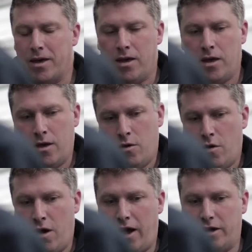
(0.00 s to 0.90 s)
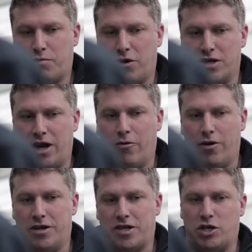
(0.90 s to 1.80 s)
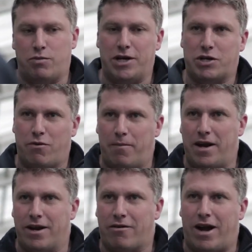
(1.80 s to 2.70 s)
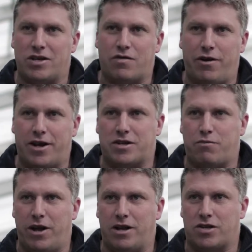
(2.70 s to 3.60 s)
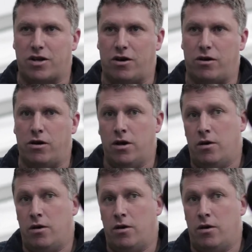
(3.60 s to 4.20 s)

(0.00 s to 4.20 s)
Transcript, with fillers: For the previous two year, we've been doing selective dry cow therapy. The first year,